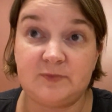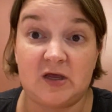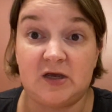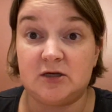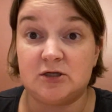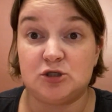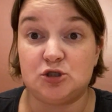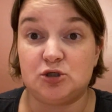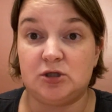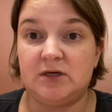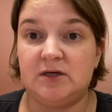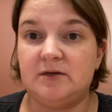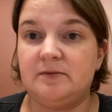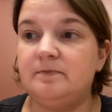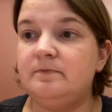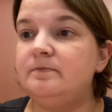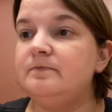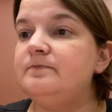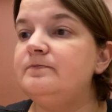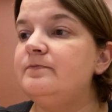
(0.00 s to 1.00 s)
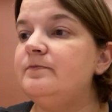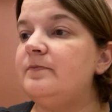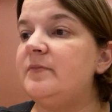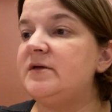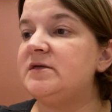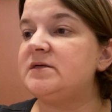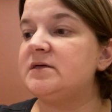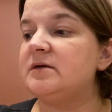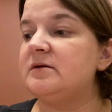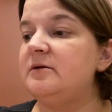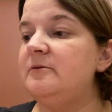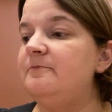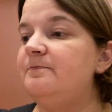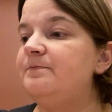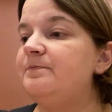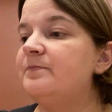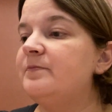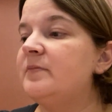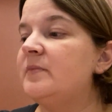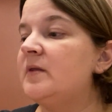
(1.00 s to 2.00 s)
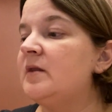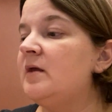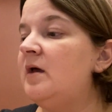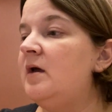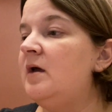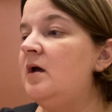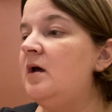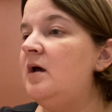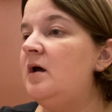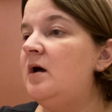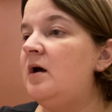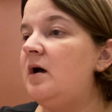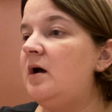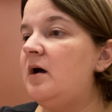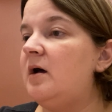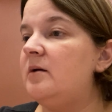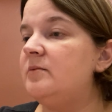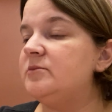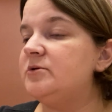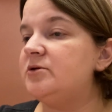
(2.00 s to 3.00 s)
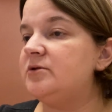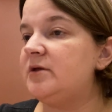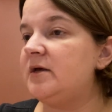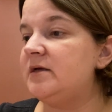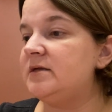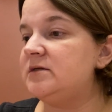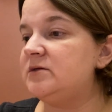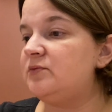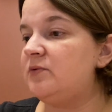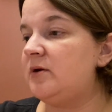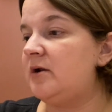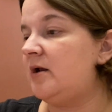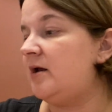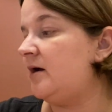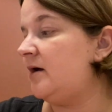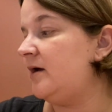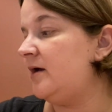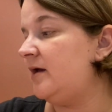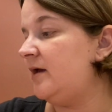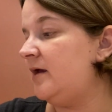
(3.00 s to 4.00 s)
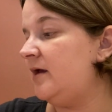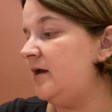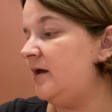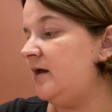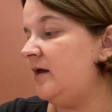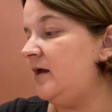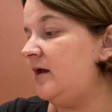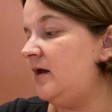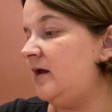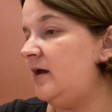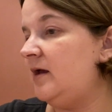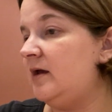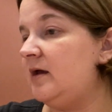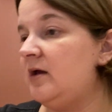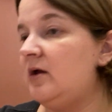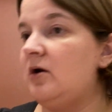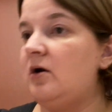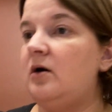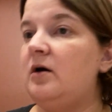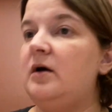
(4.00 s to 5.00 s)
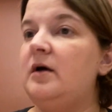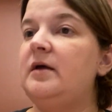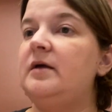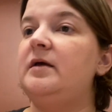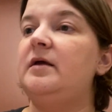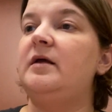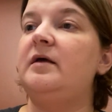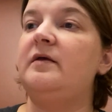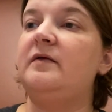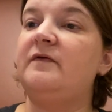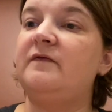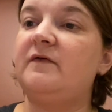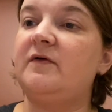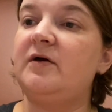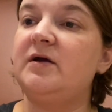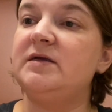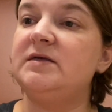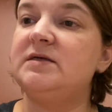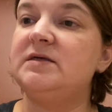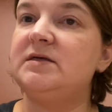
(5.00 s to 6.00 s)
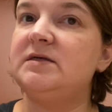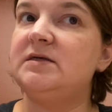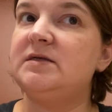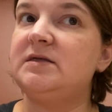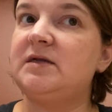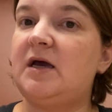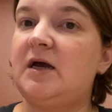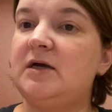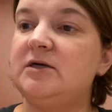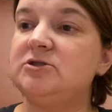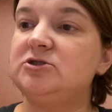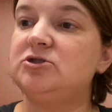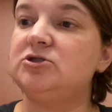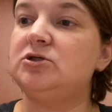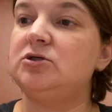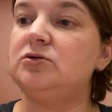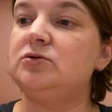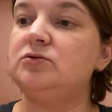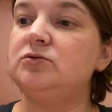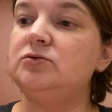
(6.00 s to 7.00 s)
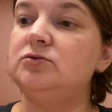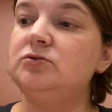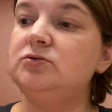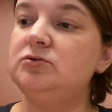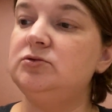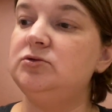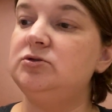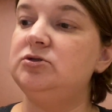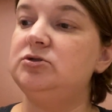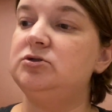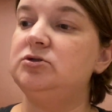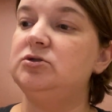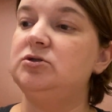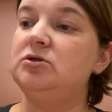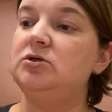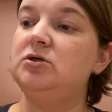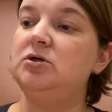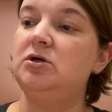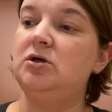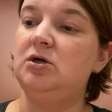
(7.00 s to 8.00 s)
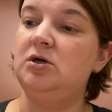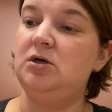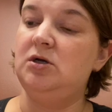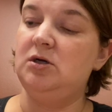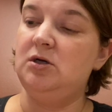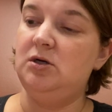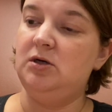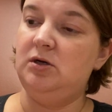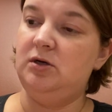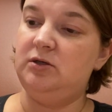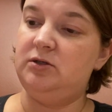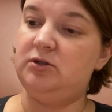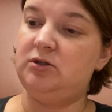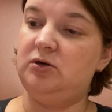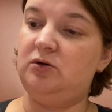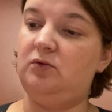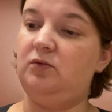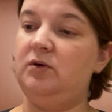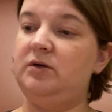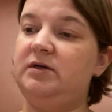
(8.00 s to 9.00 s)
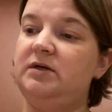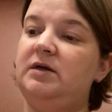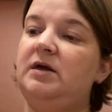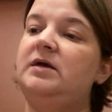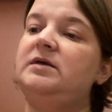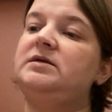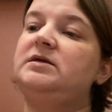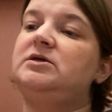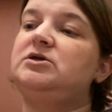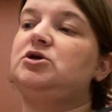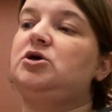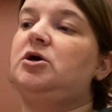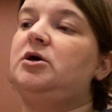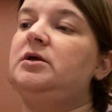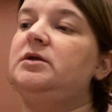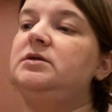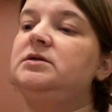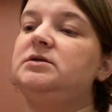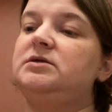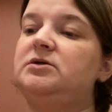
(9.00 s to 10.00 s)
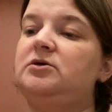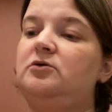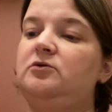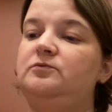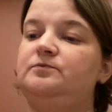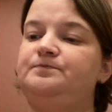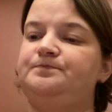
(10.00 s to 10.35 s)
street, basically. So that's what I got as far as stash goes. So what did I stitch on? So